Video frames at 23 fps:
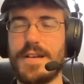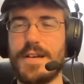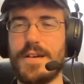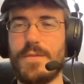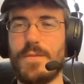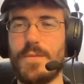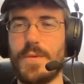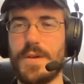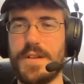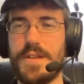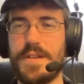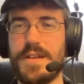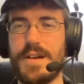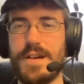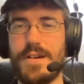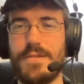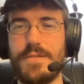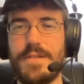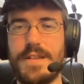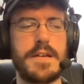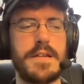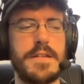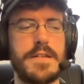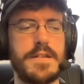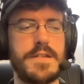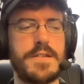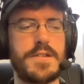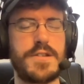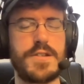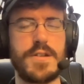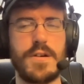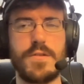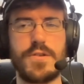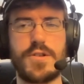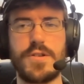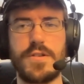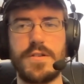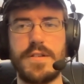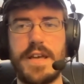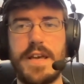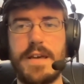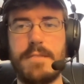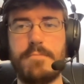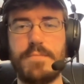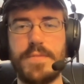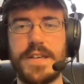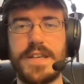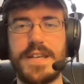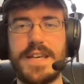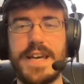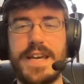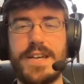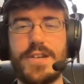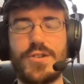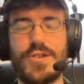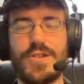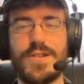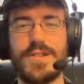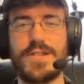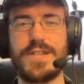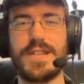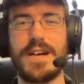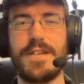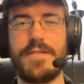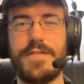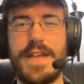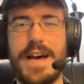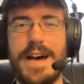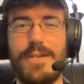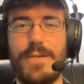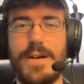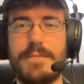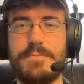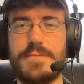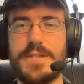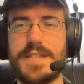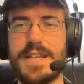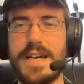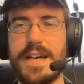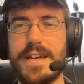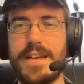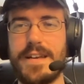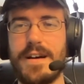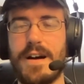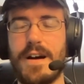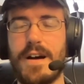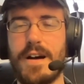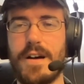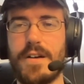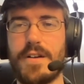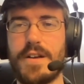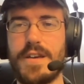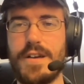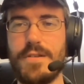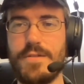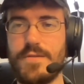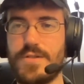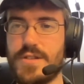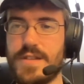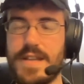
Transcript: will know that the social implications of that website are huge.